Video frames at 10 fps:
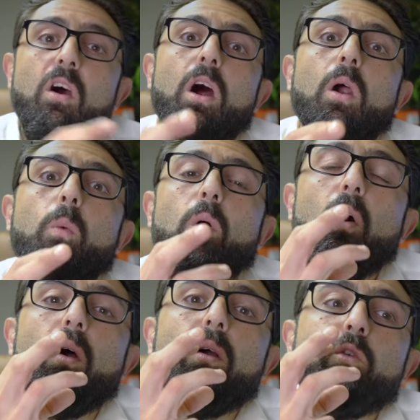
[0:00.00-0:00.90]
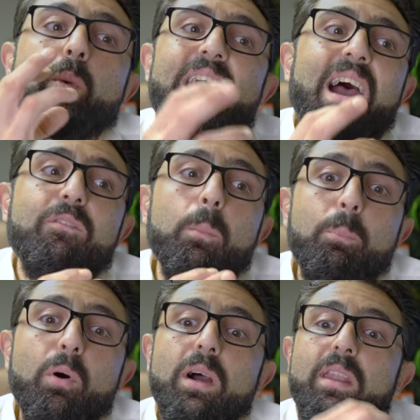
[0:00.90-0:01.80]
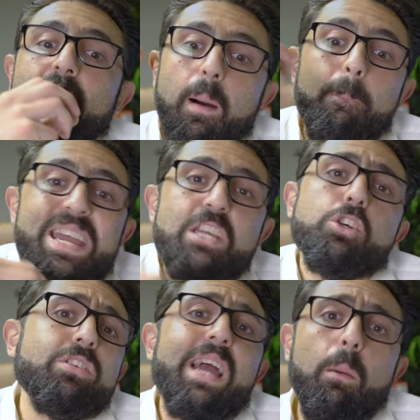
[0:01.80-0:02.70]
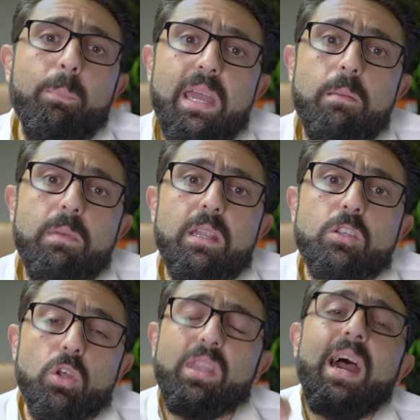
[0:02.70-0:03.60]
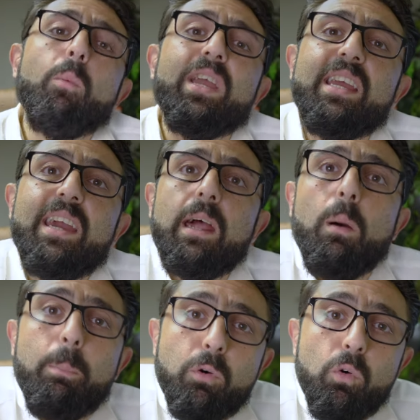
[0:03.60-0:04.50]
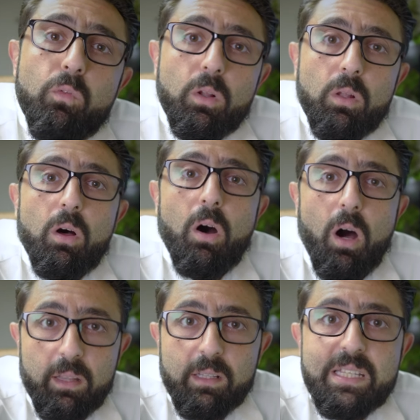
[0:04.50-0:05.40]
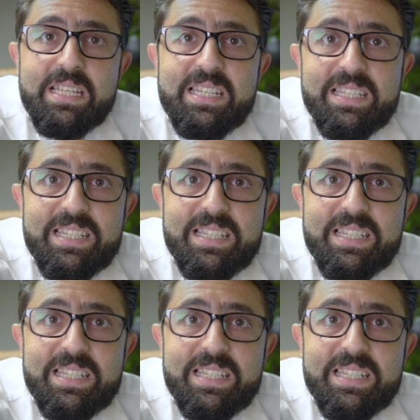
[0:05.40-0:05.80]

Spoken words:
Or do we have to put a major down payment so that we can get approval on the lease